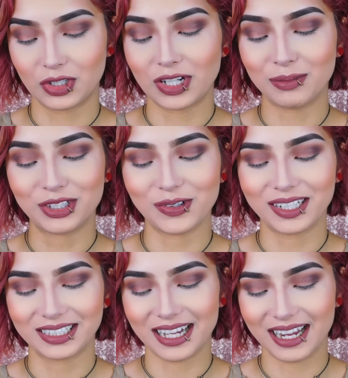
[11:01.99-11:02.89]
Dude, I'm so
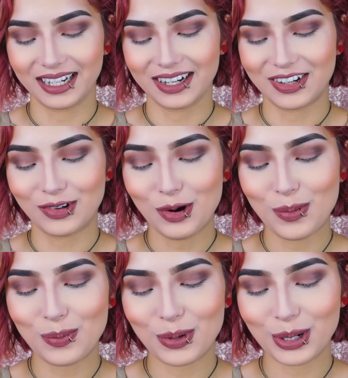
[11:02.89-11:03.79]
excited.
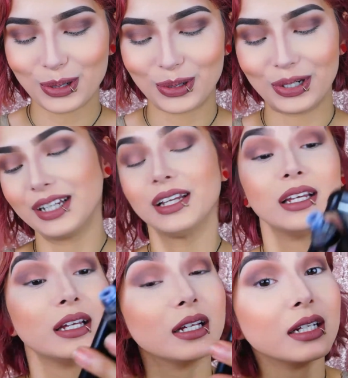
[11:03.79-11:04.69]
Oh my god.
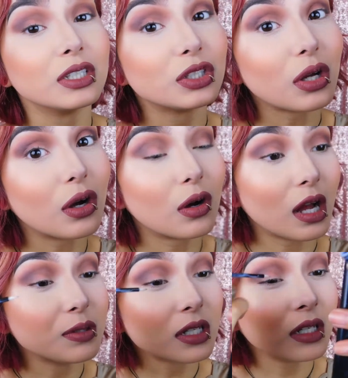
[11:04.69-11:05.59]
So
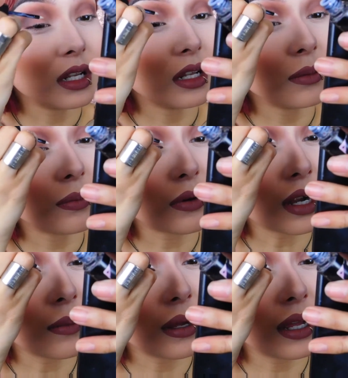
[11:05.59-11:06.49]
I'm just gonna
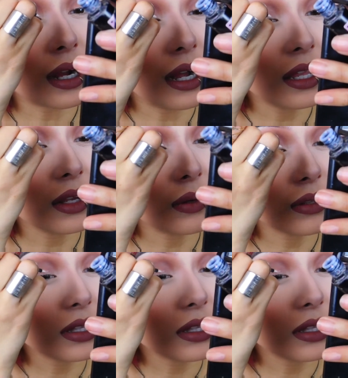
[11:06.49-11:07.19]
prime my eyelid with